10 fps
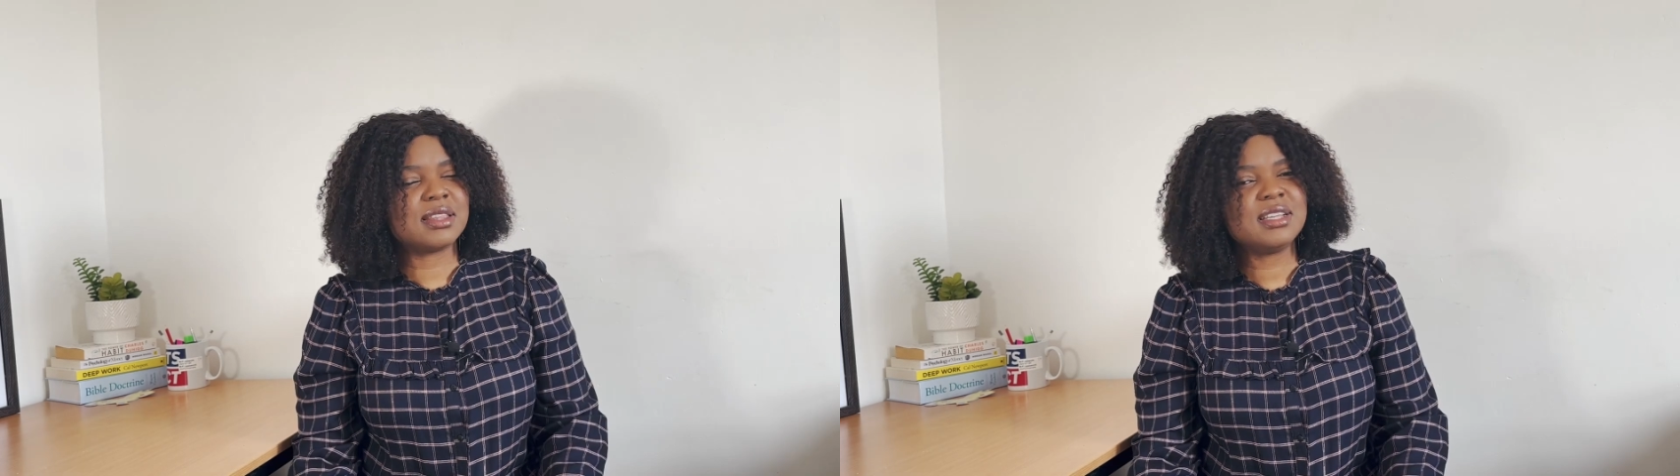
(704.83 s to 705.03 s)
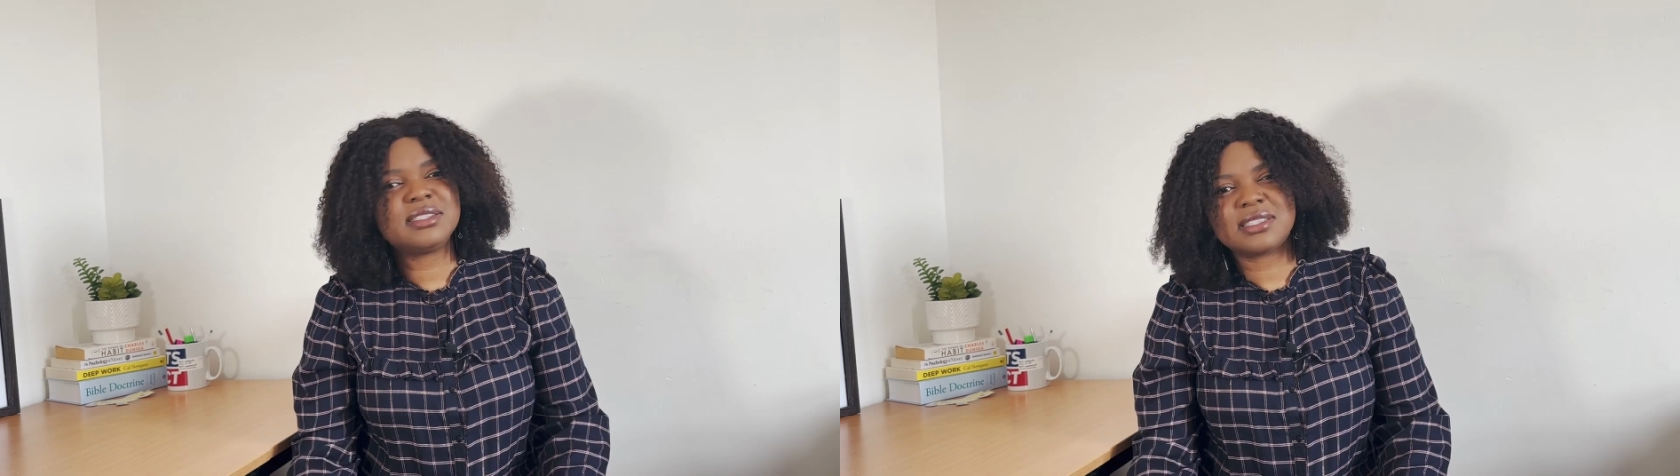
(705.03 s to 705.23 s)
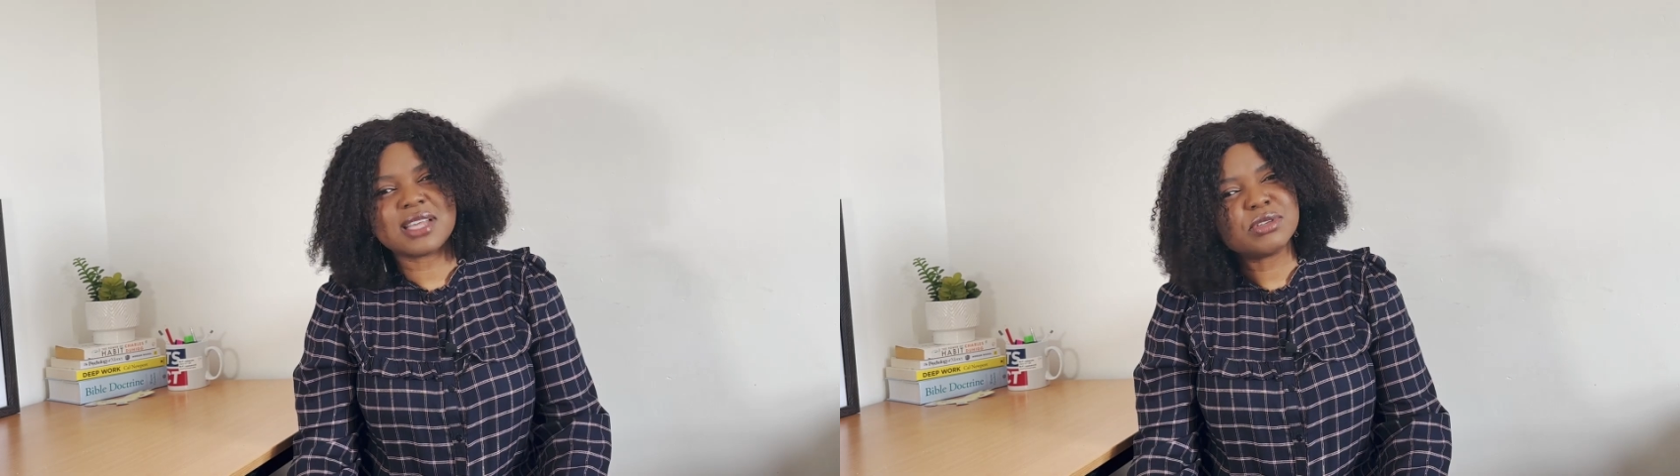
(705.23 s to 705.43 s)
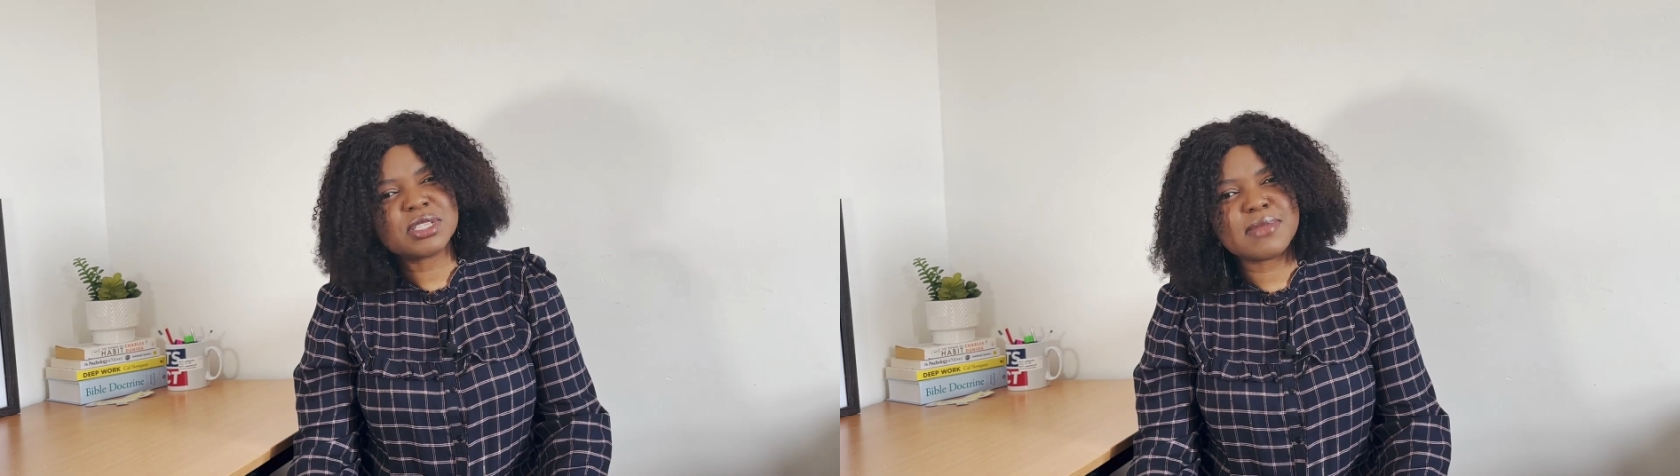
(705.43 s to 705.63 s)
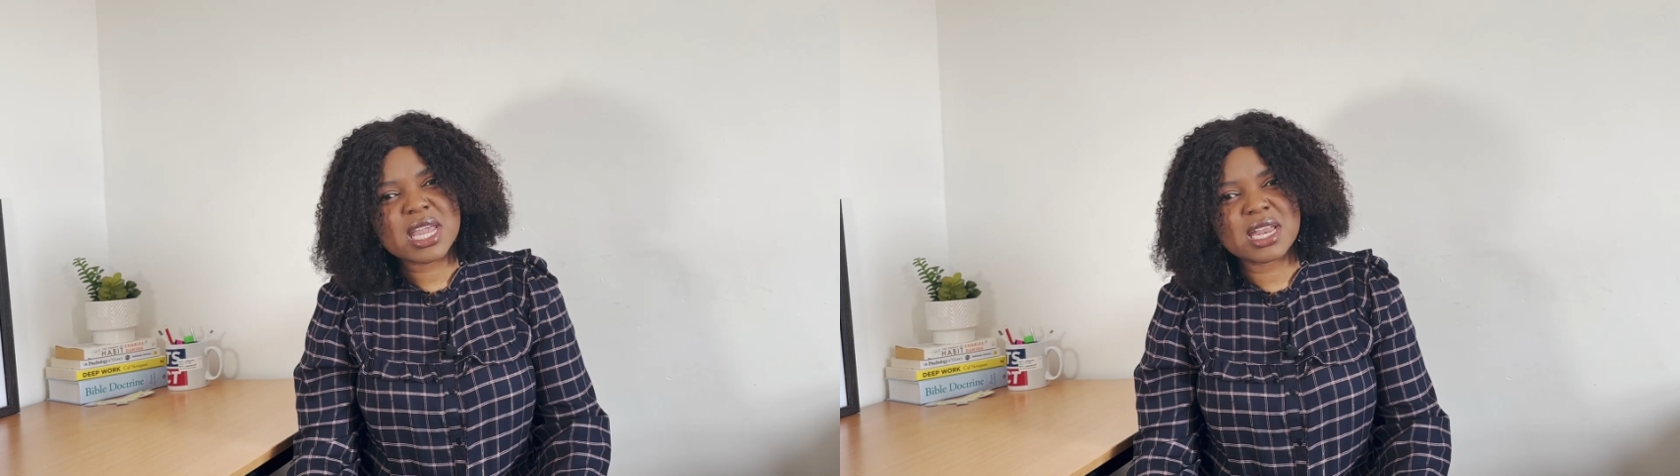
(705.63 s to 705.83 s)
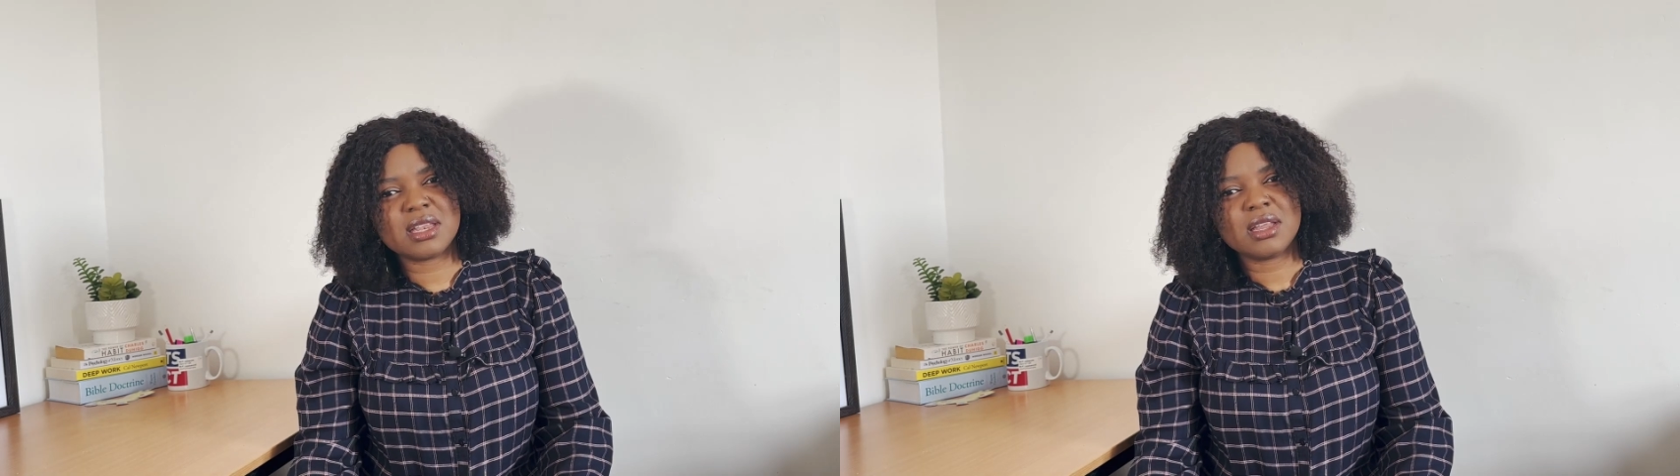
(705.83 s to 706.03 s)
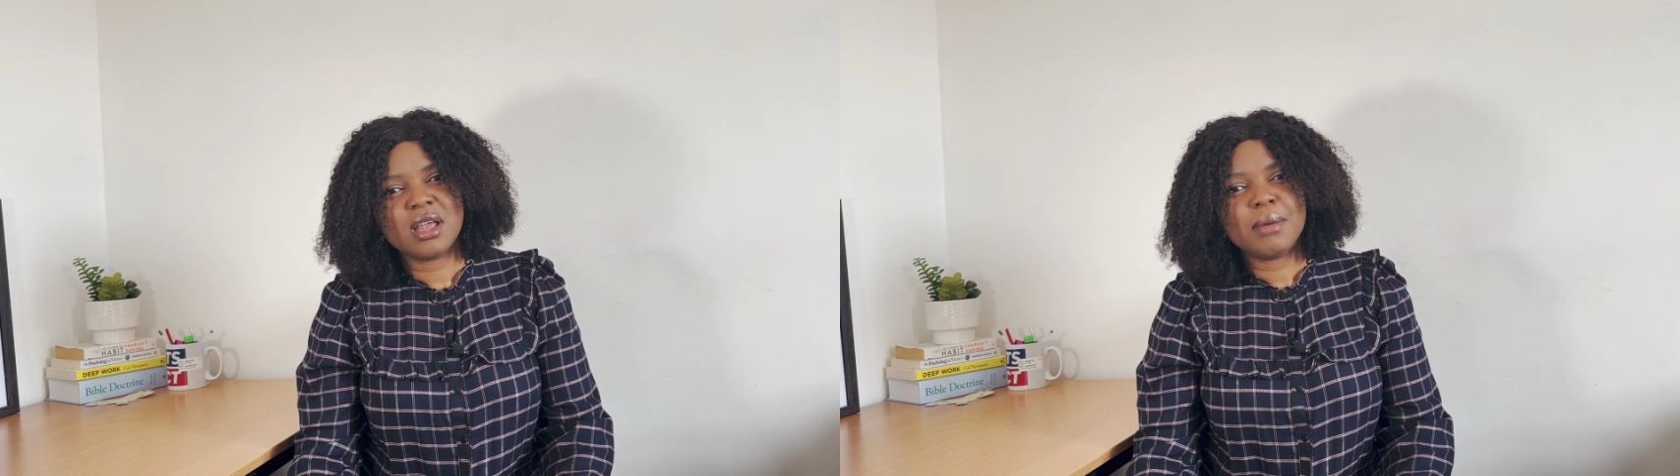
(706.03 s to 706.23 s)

this sounds mean.